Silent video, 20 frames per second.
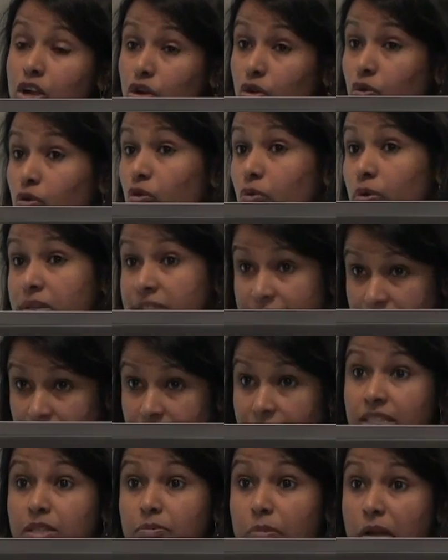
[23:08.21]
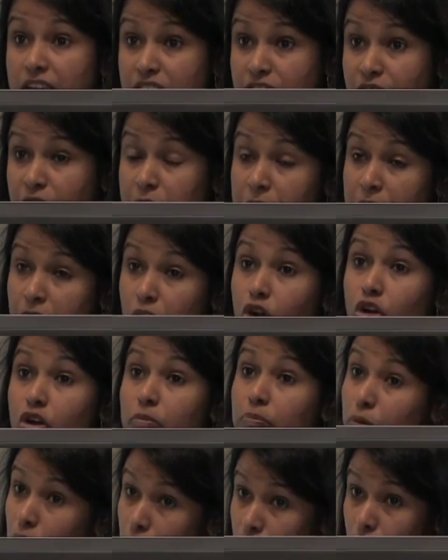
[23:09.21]
who was against blasphemy
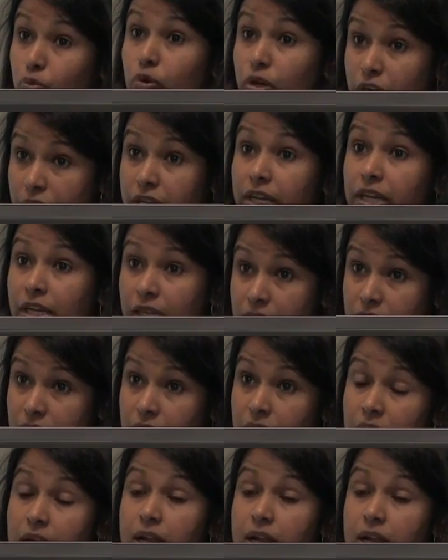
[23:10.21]
law, both were killed.